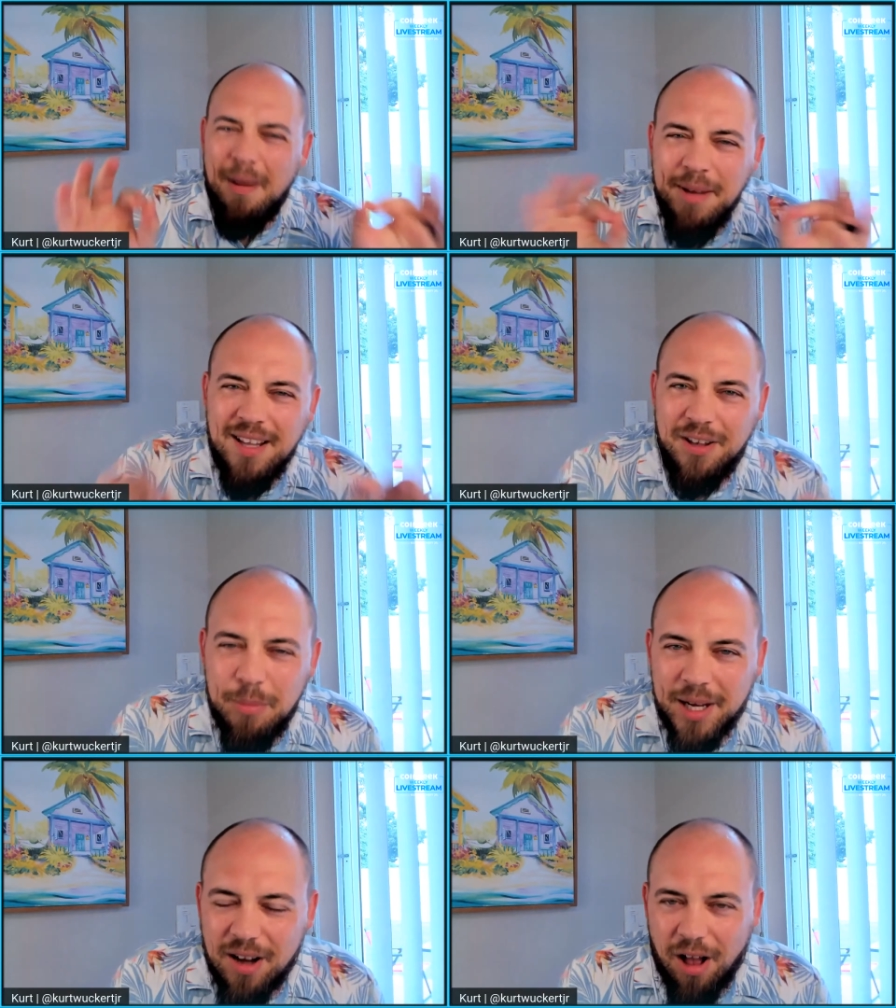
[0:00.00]

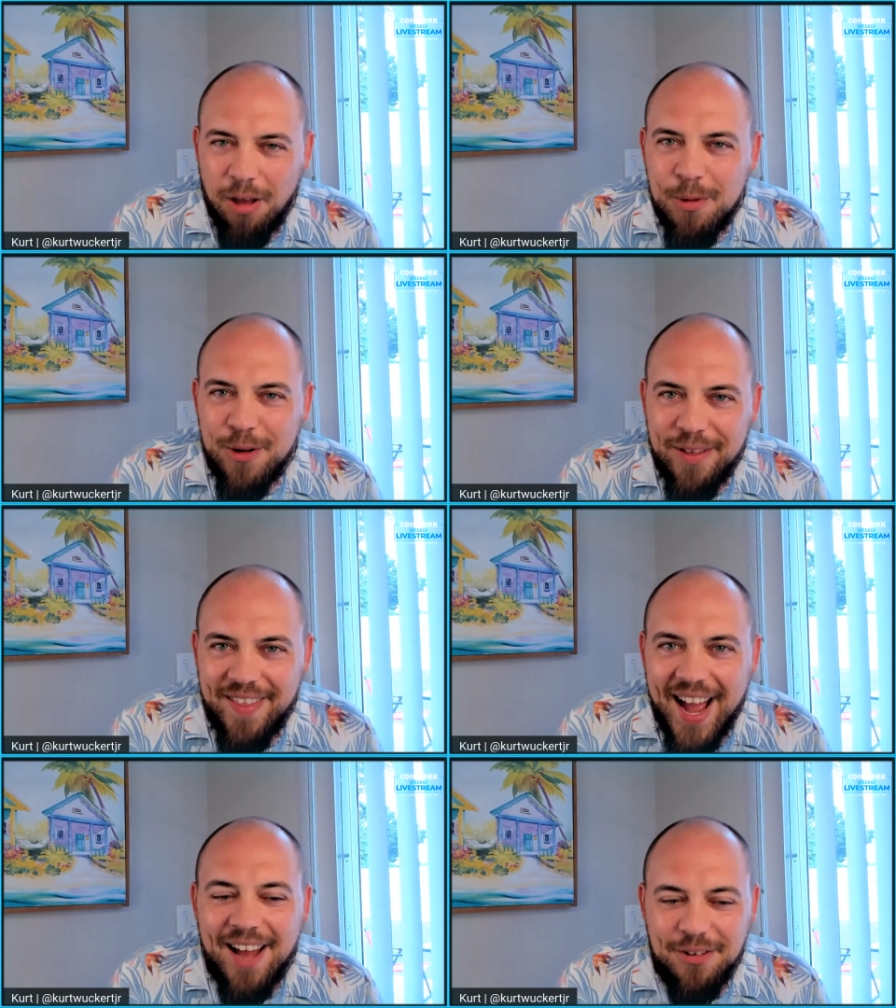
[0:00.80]
probably a little bit
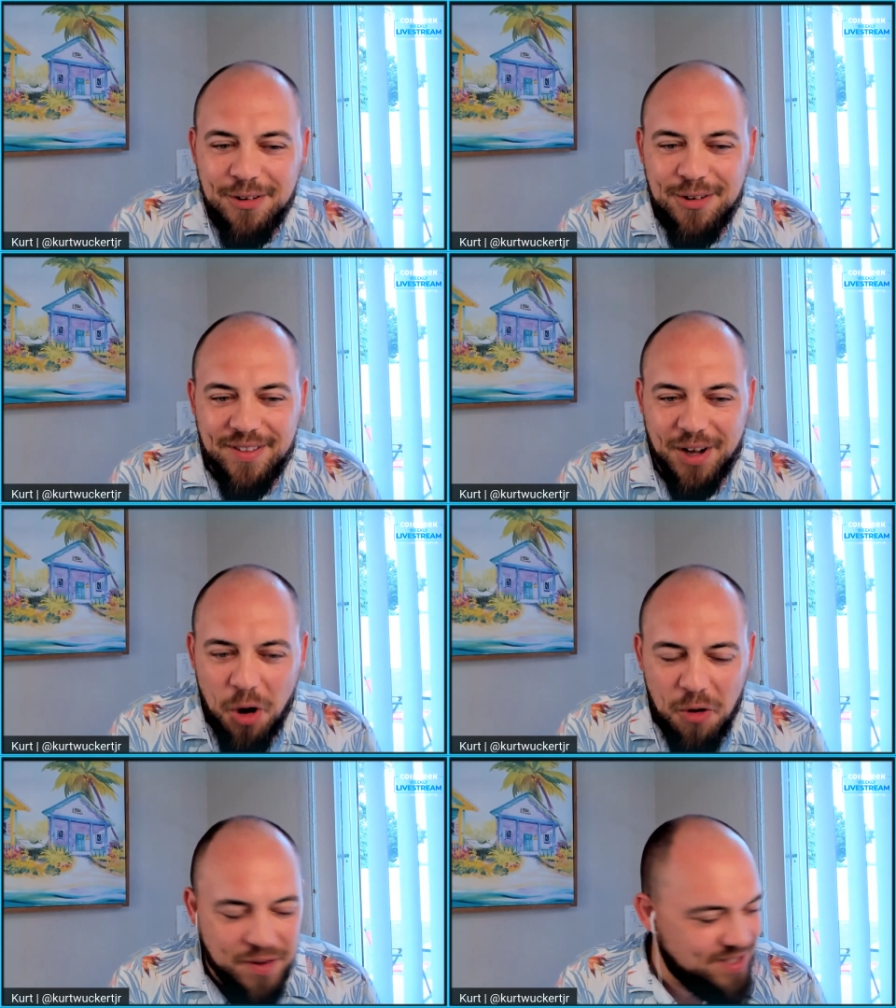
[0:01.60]
calmer than that due
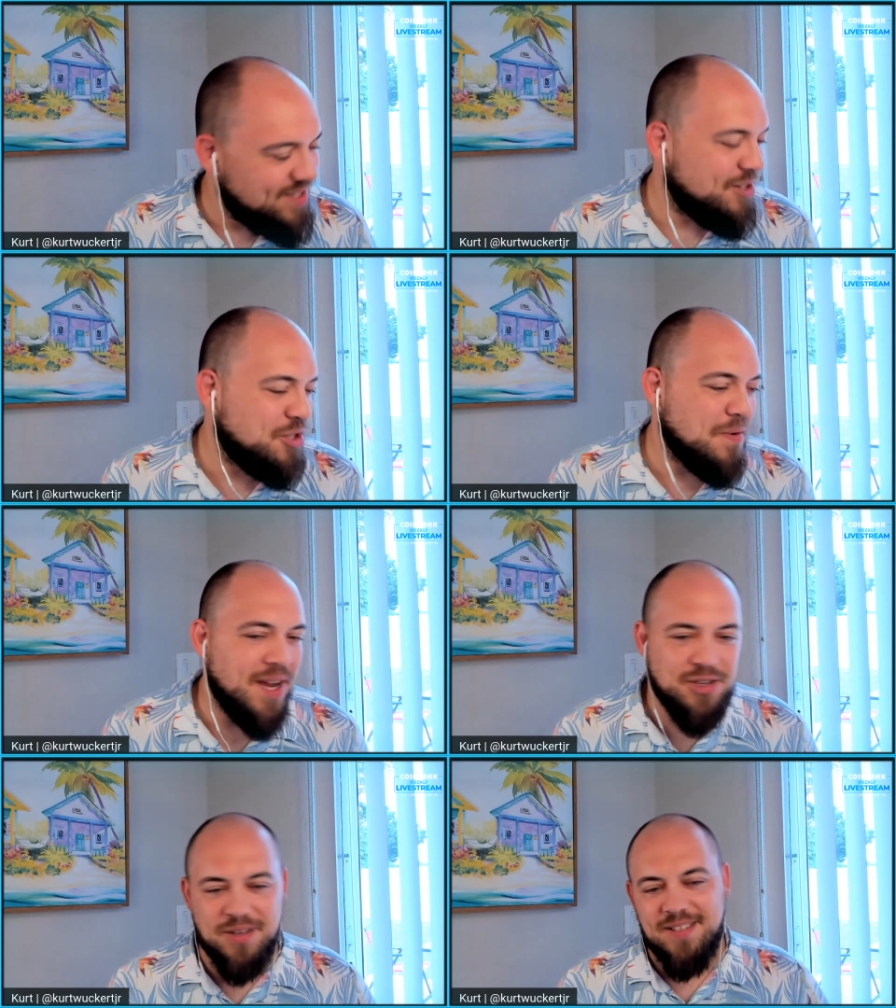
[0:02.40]
to the COVID
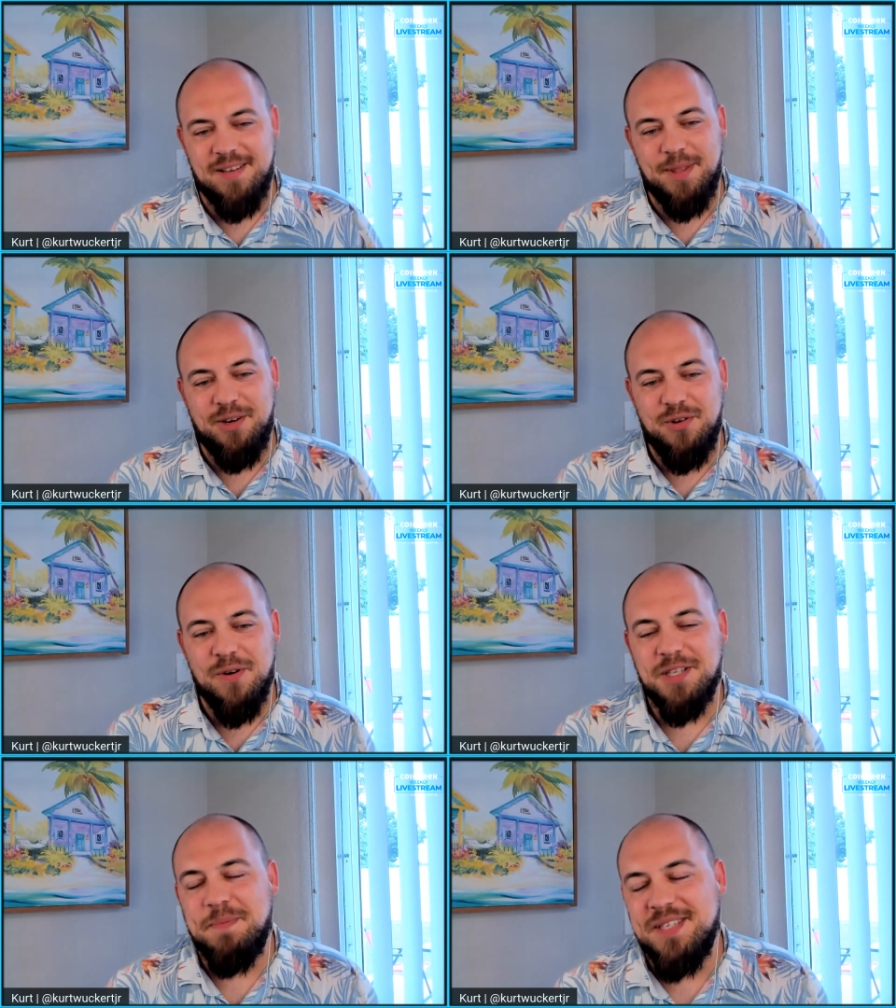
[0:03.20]
situation and some
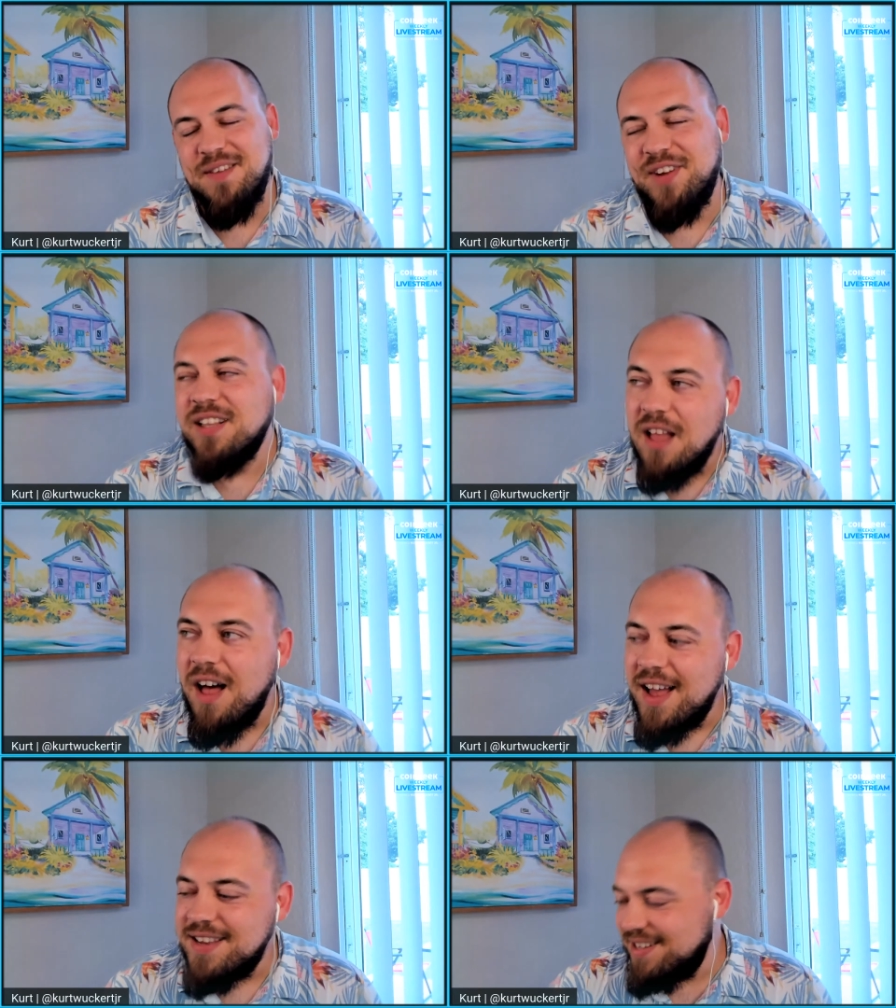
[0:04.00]
of the New York
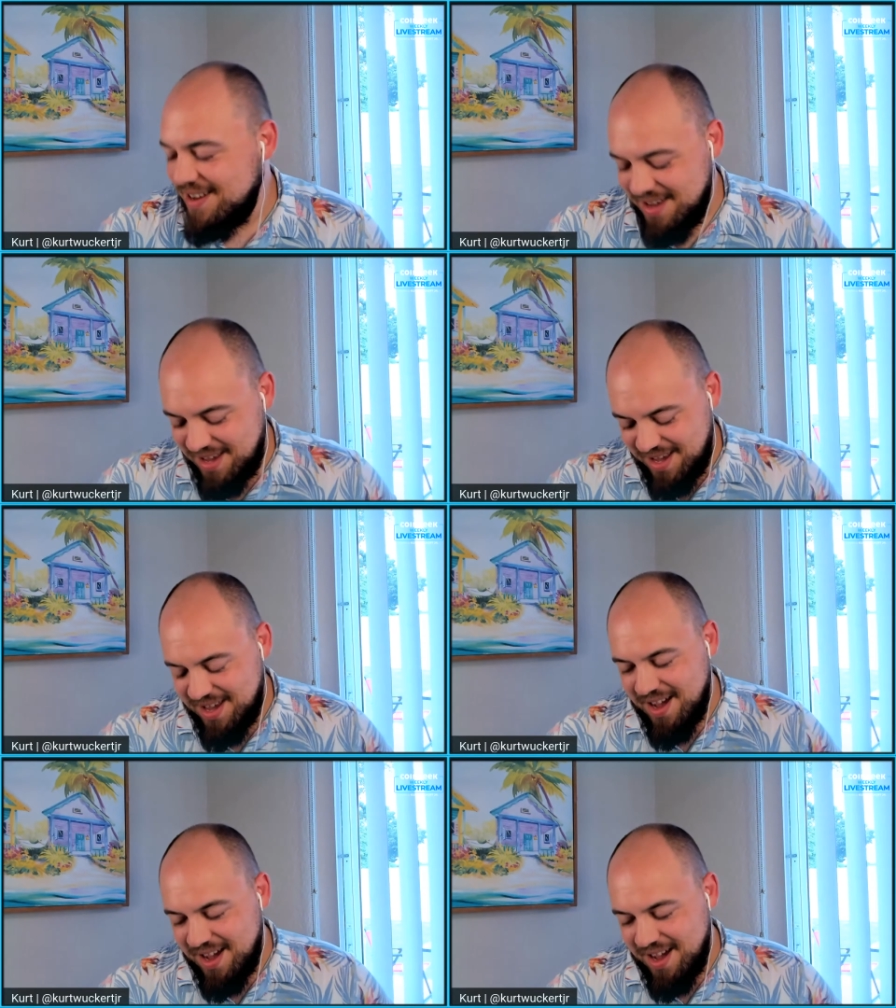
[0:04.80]
specific laws